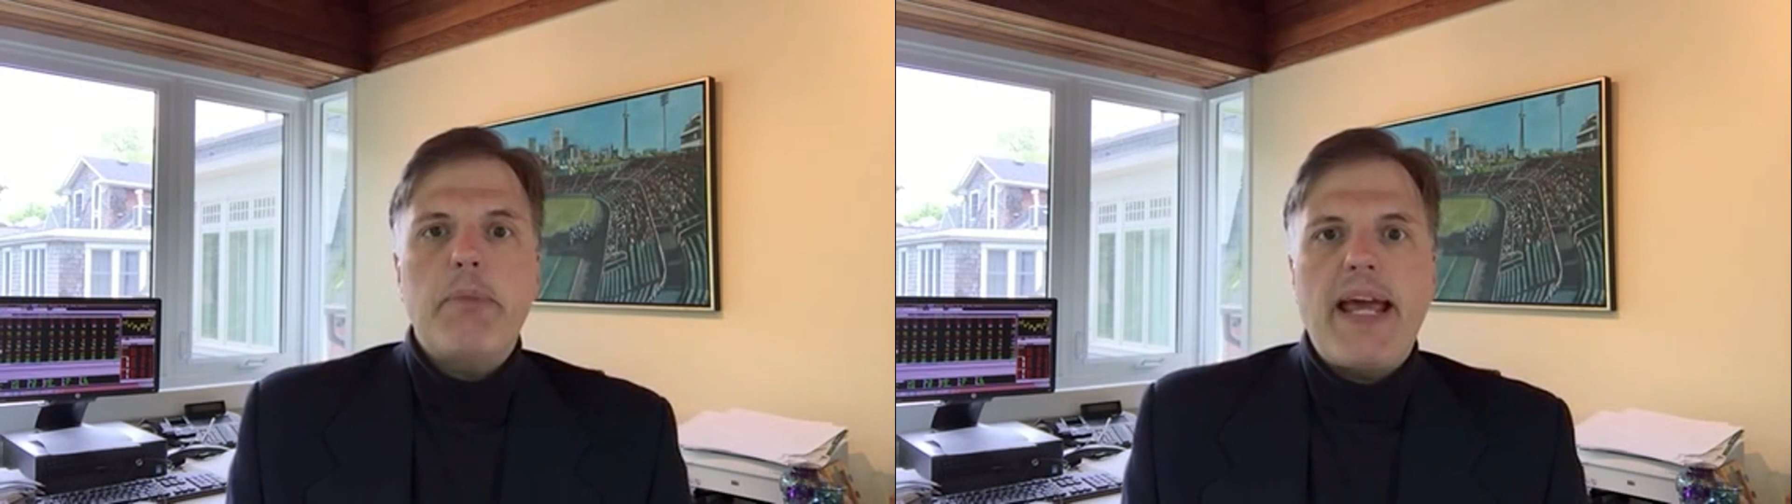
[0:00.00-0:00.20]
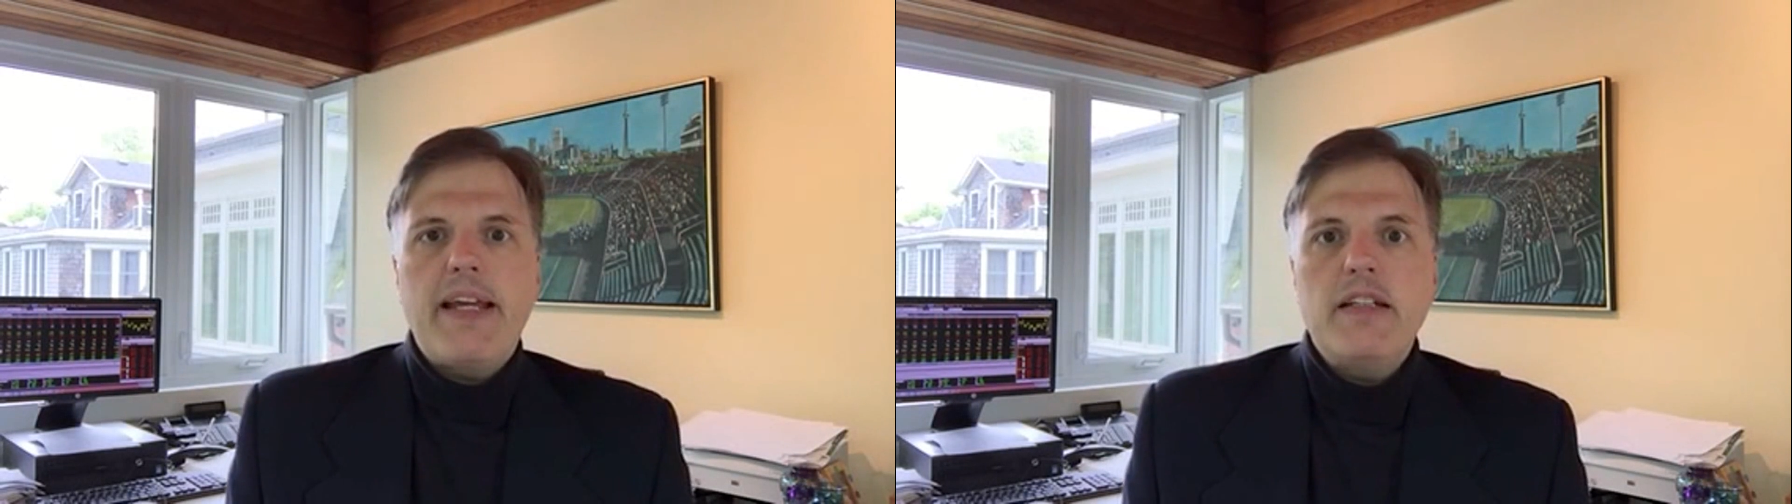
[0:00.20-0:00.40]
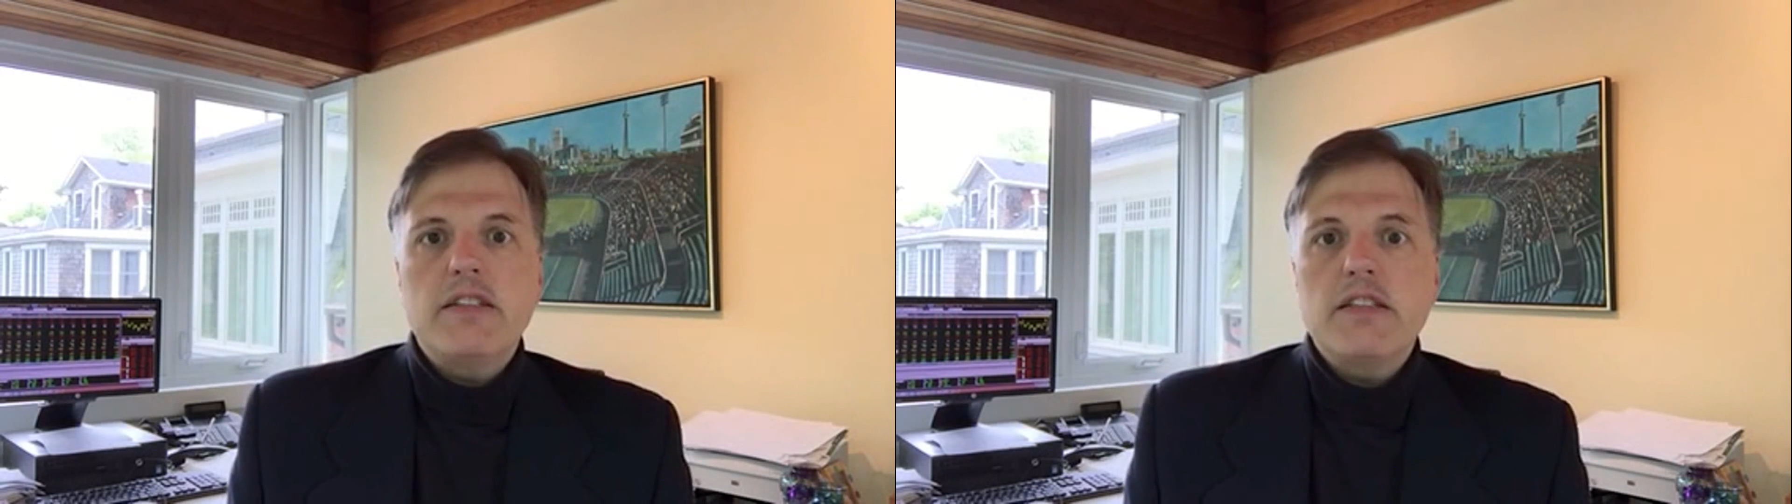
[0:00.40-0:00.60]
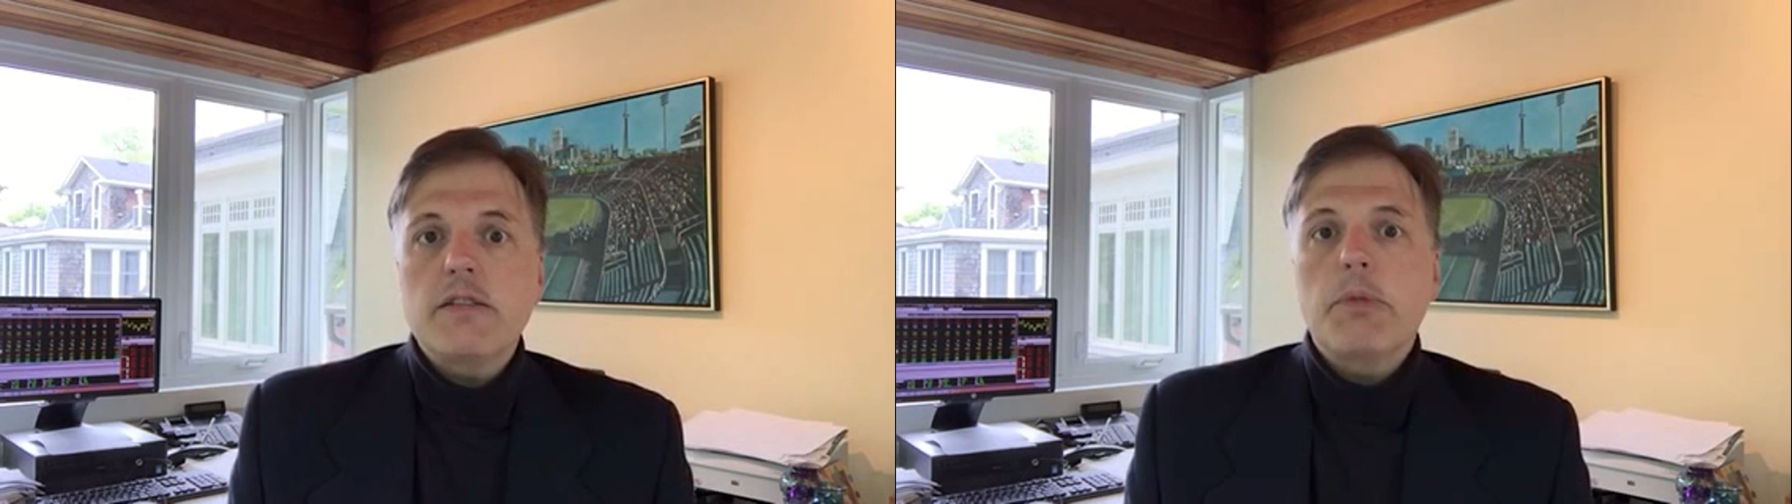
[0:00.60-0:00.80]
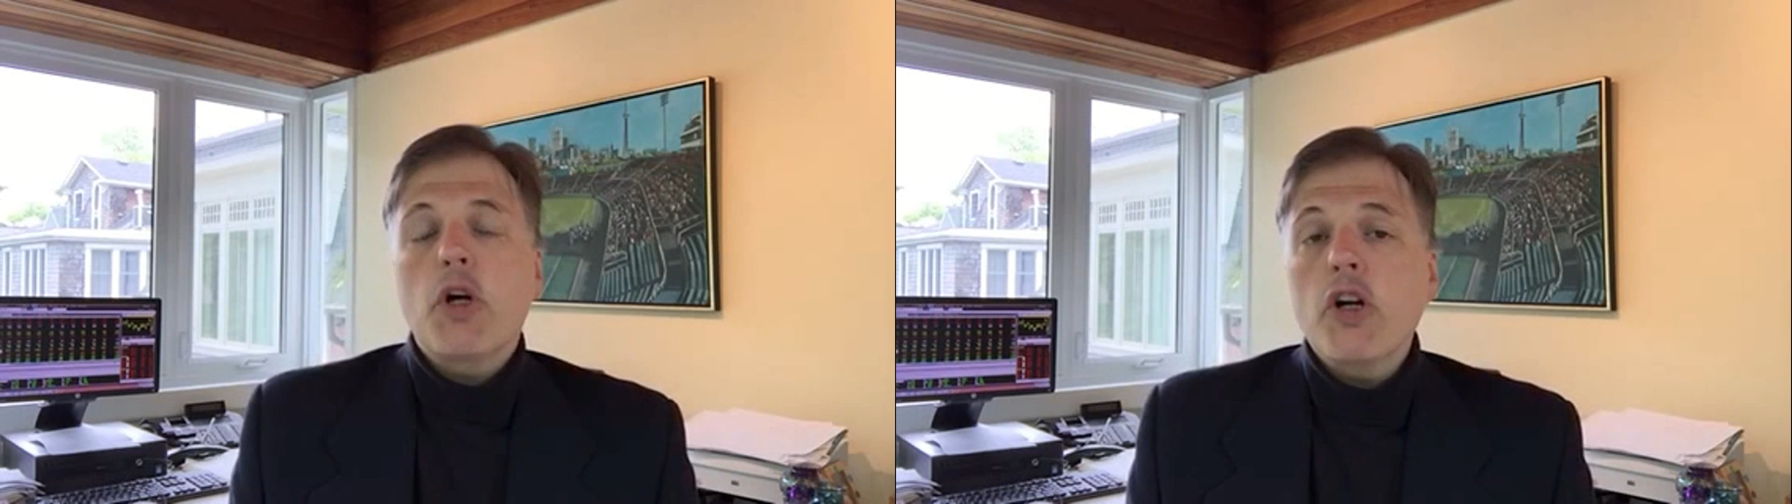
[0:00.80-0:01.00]
banking
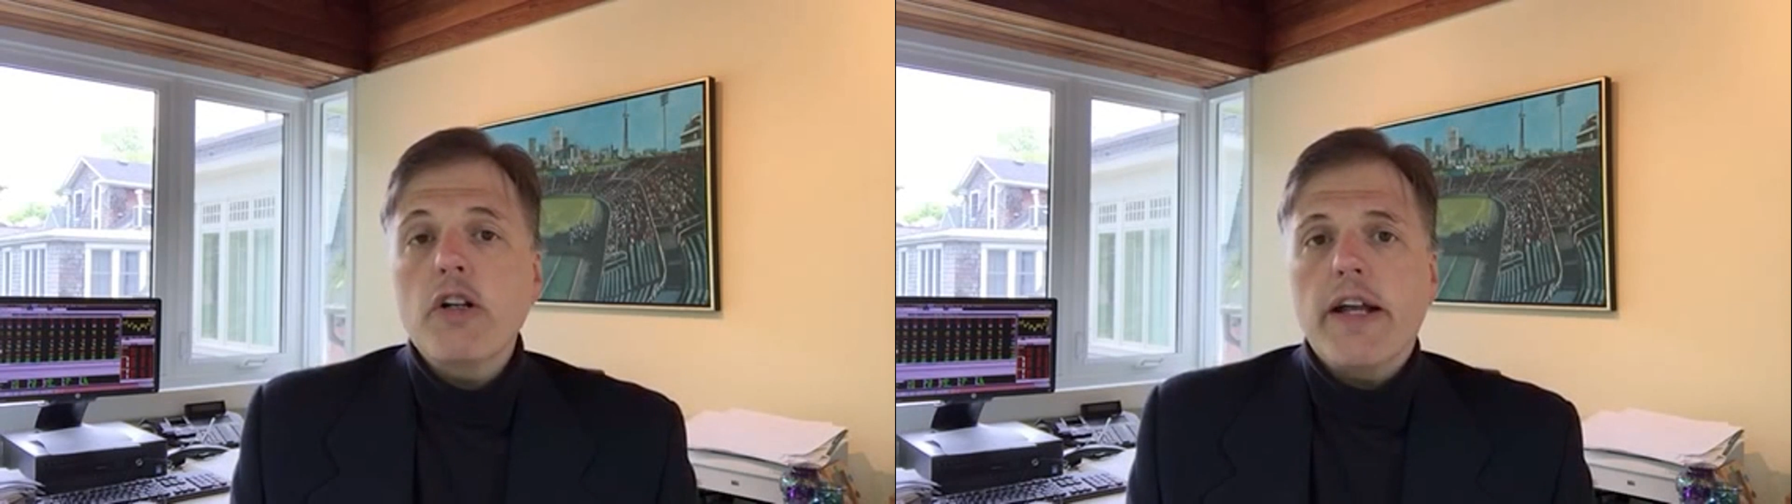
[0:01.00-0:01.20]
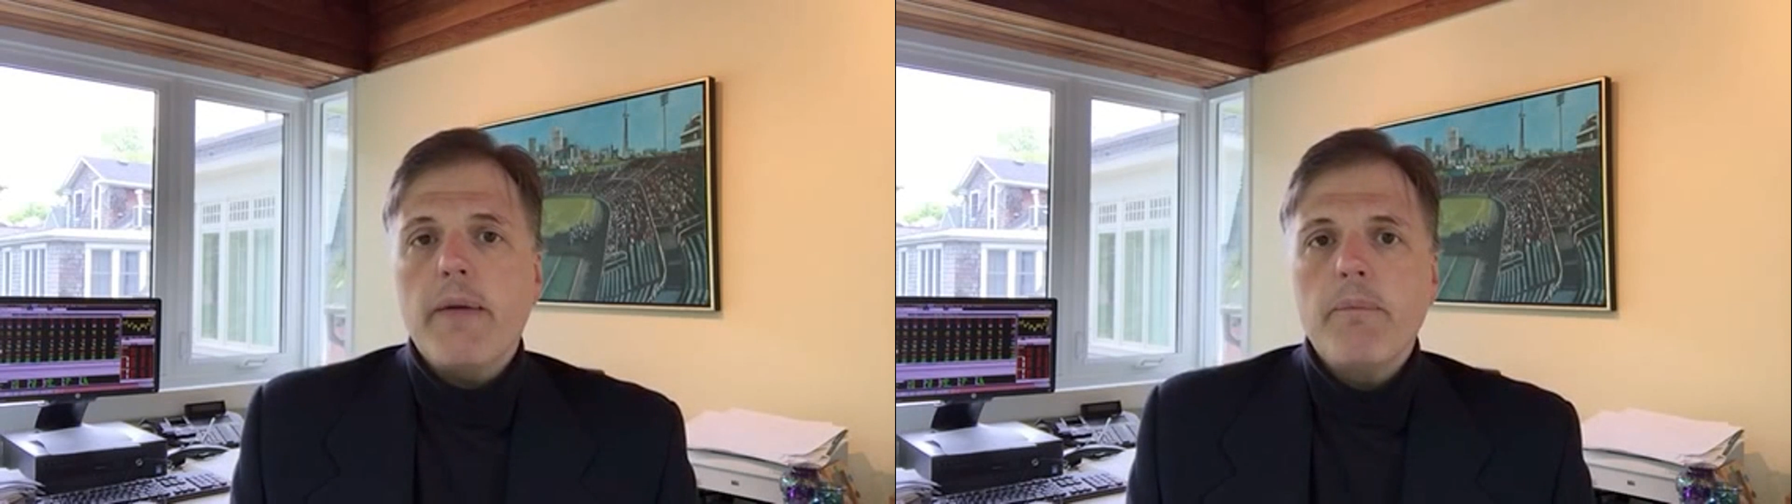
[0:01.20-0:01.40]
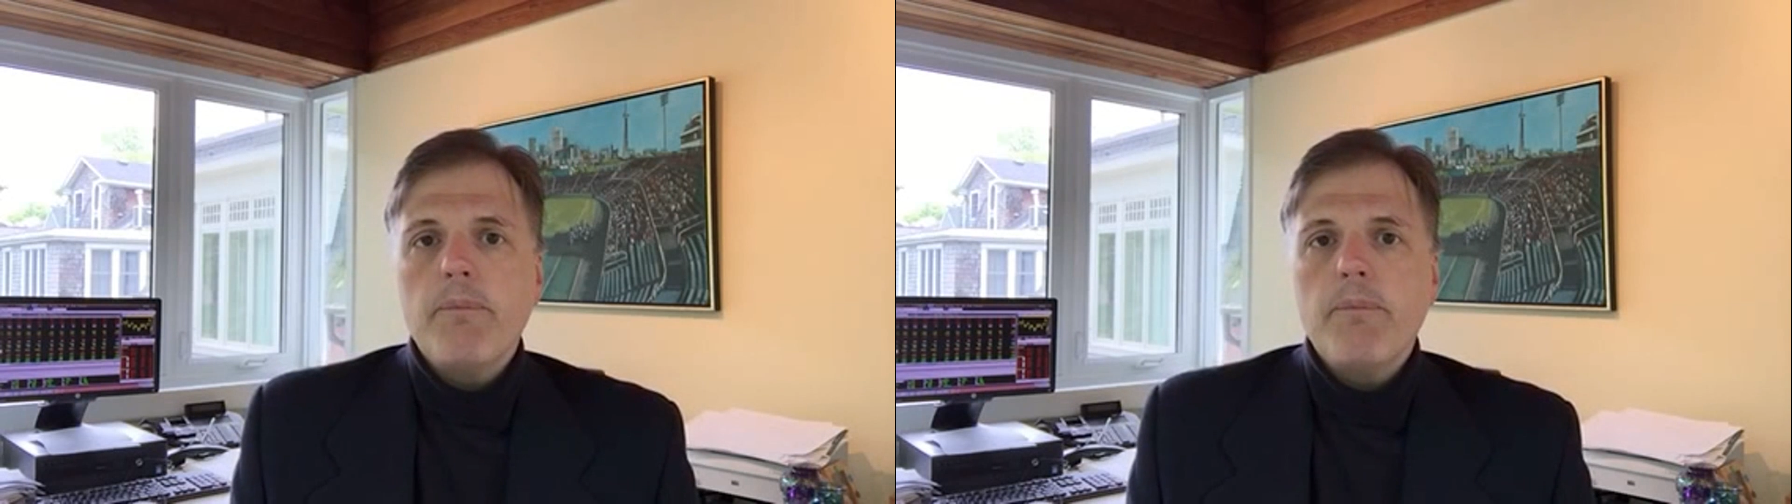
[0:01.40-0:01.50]
system currently.